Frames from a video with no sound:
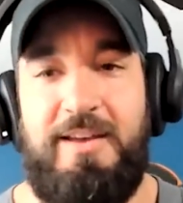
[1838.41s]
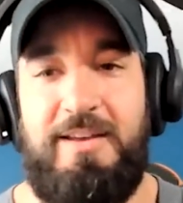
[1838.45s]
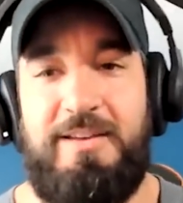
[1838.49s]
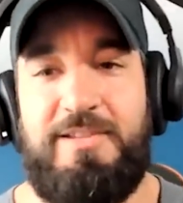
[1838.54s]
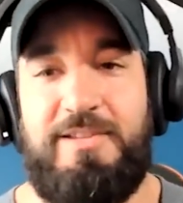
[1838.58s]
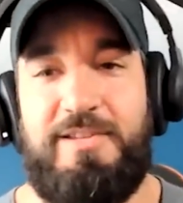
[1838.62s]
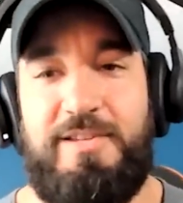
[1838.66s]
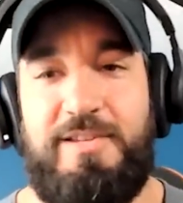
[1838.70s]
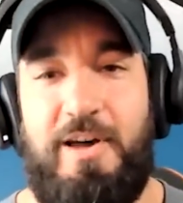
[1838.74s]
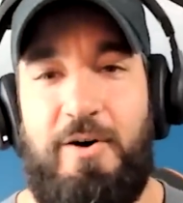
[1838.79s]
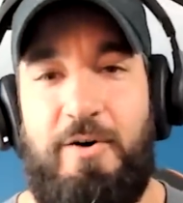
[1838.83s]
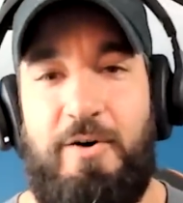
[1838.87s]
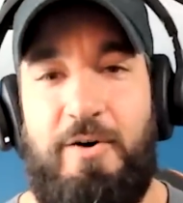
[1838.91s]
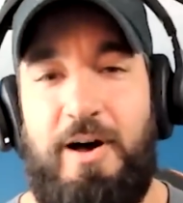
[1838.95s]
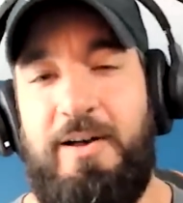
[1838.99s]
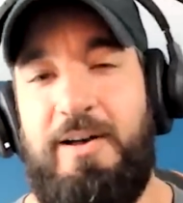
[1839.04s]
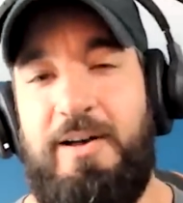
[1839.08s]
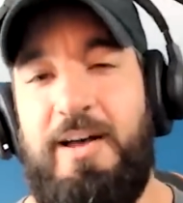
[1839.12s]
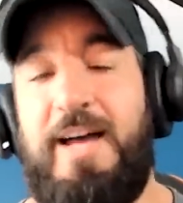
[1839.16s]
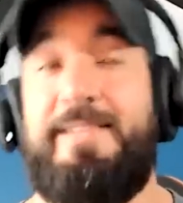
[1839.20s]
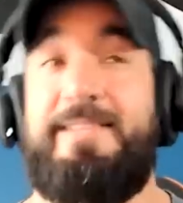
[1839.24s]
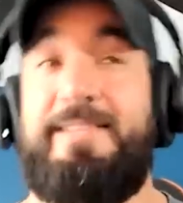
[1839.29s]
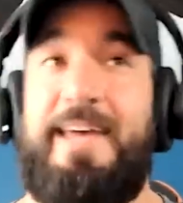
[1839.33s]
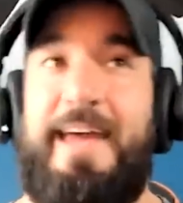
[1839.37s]
so
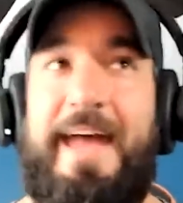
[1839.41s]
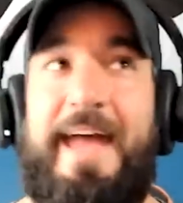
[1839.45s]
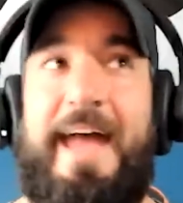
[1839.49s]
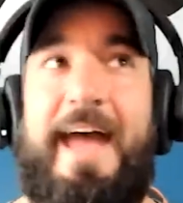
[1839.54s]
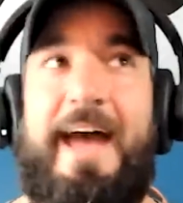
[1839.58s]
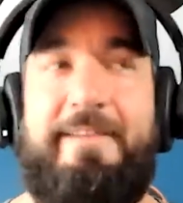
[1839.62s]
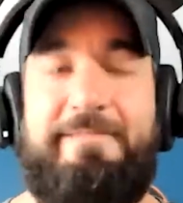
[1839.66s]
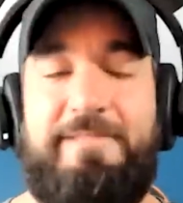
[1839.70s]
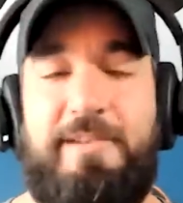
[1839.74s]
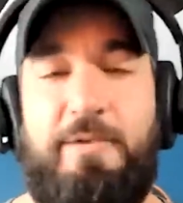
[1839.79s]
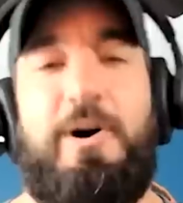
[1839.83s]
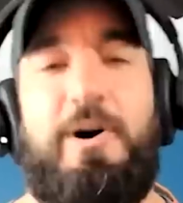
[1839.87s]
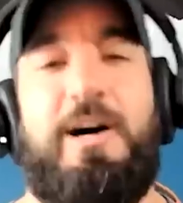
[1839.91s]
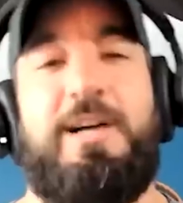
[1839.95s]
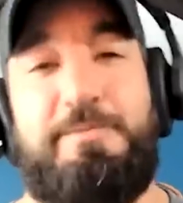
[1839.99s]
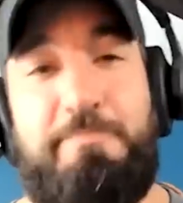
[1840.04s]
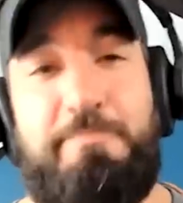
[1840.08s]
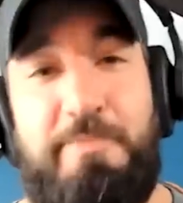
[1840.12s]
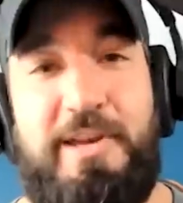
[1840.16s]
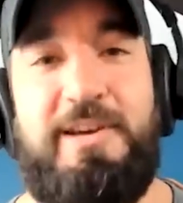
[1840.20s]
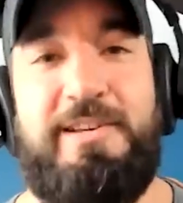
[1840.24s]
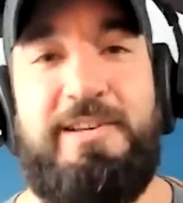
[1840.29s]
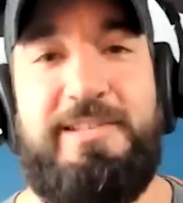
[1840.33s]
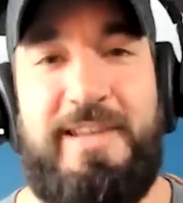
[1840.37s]
i say i have to watch
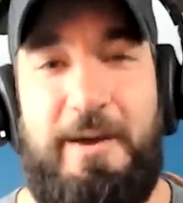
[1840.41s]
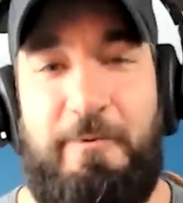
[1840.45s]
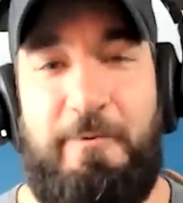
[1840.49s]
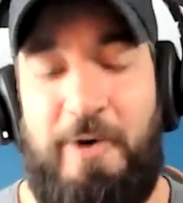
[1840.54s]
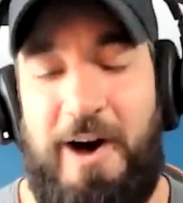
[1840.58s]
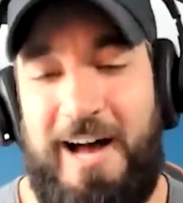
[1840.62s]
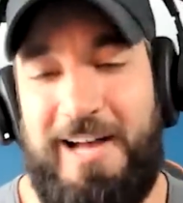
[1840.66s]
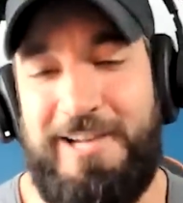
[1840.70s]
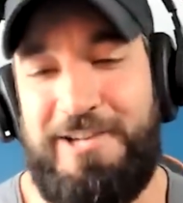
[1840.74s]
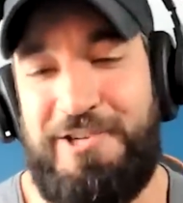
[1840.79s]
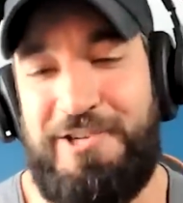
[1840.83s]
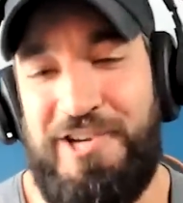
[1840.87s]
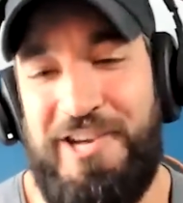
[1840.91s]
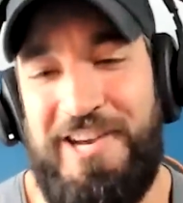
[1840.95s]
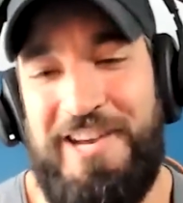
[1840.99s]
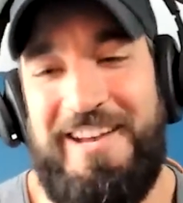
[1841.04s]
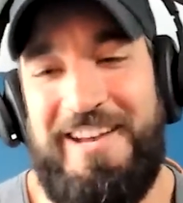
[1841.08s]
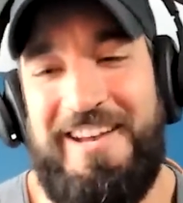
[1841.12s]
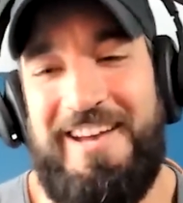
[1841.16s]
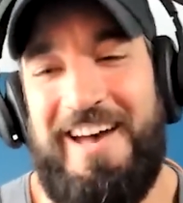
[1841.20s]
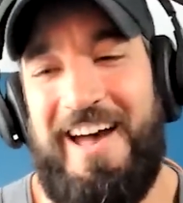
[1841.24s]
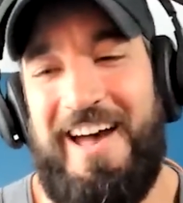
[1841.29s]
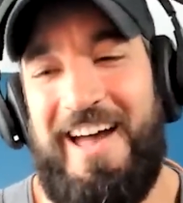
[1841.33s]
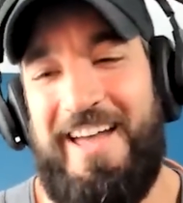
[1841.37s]
because i watch
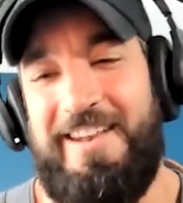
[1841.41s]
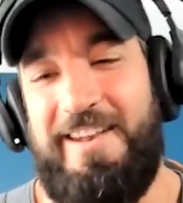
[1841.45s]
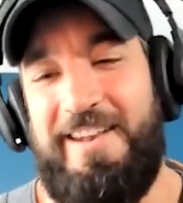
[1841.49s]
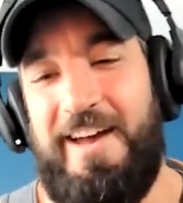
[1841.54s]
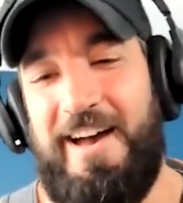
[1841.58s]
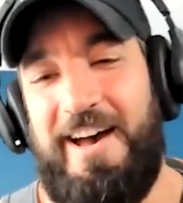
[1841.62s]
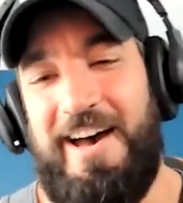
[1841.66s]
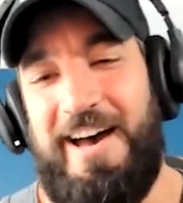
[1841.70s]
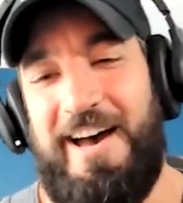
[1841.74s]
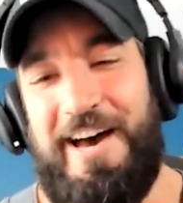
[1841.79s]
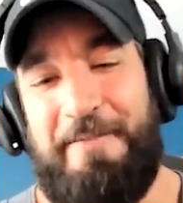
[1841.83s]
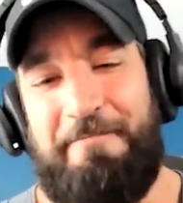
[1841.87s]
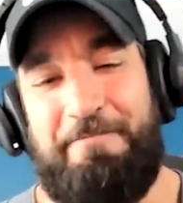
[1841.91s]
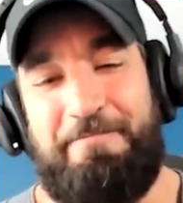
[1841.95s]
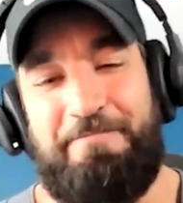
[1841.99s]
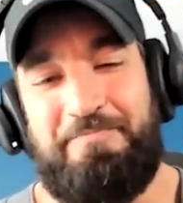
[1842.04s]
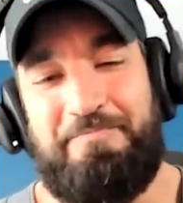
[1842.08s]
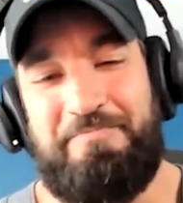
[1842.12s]
and uh